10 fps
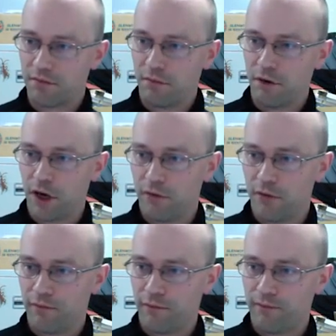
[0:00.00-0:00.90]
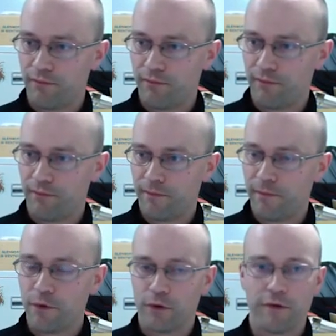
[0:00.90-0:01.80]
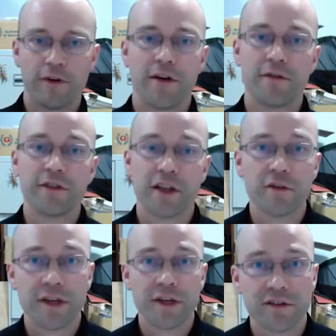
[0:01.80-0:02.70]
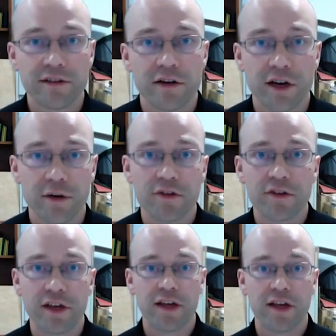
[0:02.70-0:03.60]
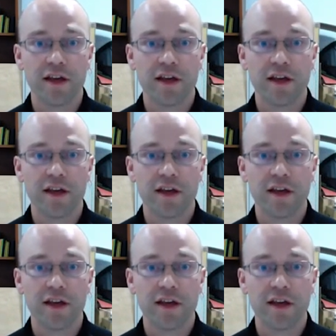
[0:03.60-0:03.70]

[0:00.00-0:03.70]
4 or 5 centimeters long, I would say.